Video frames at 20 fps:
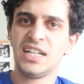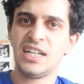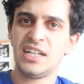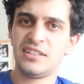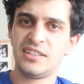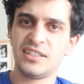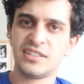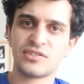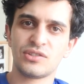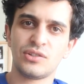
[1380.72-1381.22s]

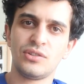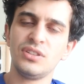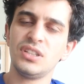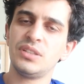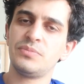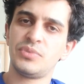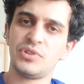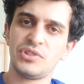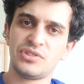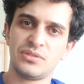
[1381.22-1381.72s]
and that's
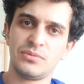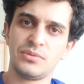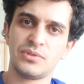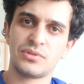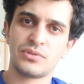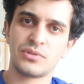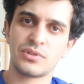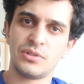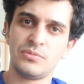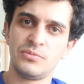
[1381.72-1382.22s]
only possible
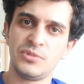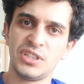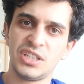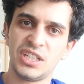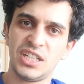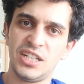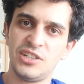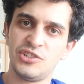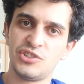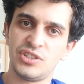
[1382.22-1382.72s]
through
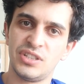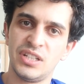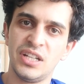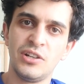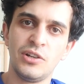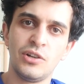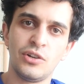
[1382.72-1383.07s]
communication.